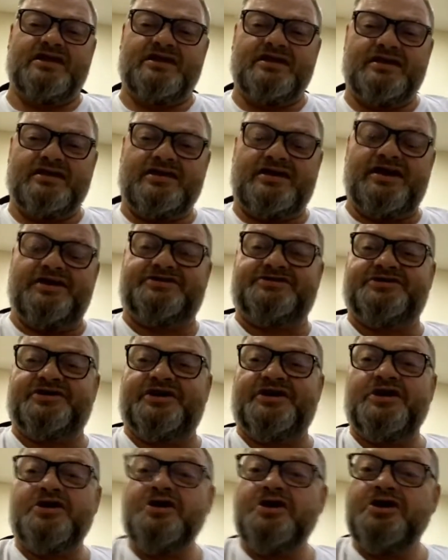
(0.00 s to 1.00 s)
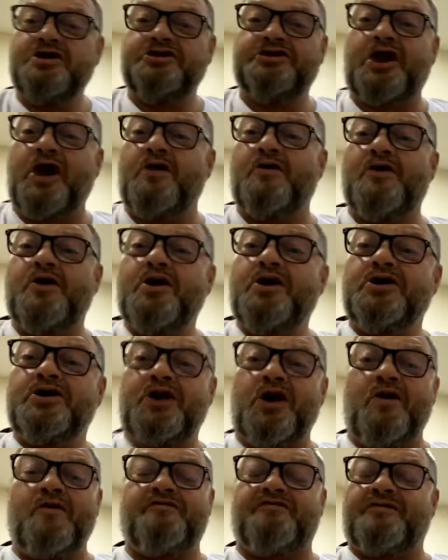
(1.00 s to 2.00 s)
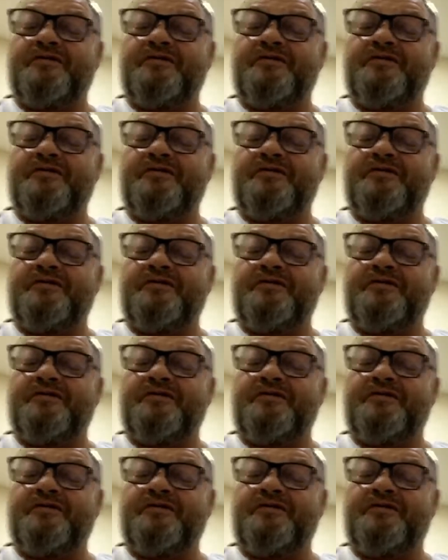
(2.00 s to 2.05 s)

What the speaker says: Get your go for